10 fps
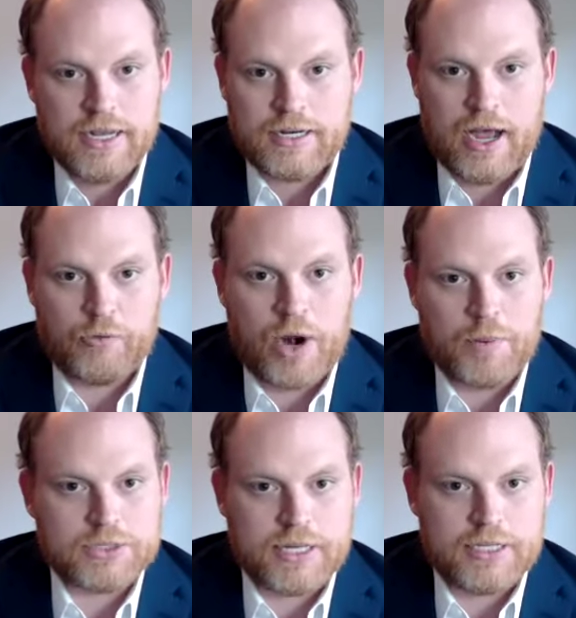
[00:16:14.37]
now
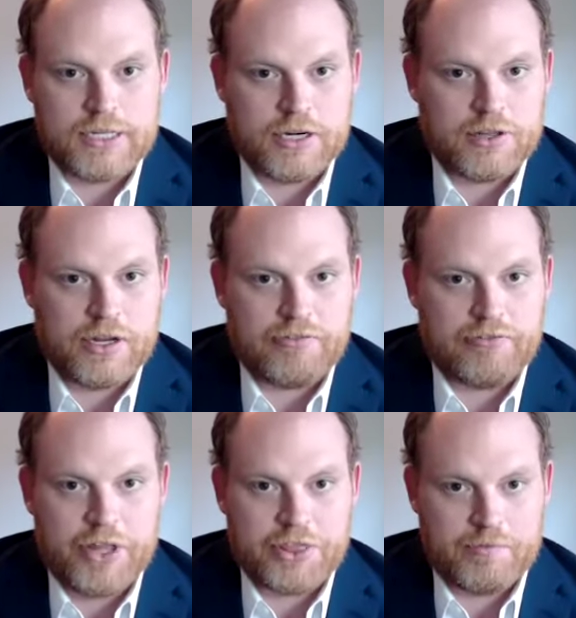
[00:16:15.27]
representing nearly a
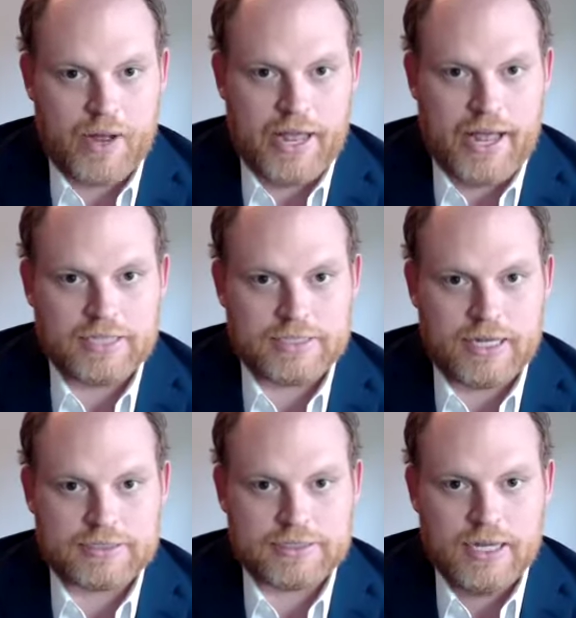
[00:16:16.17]
fifth of my
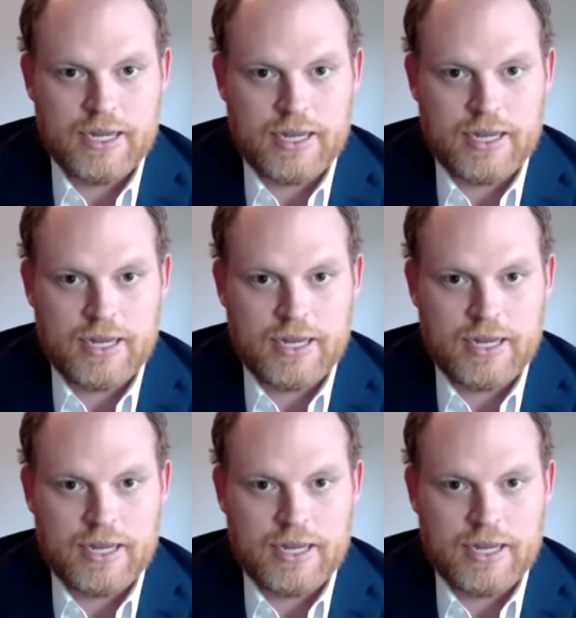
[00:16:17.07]
assets.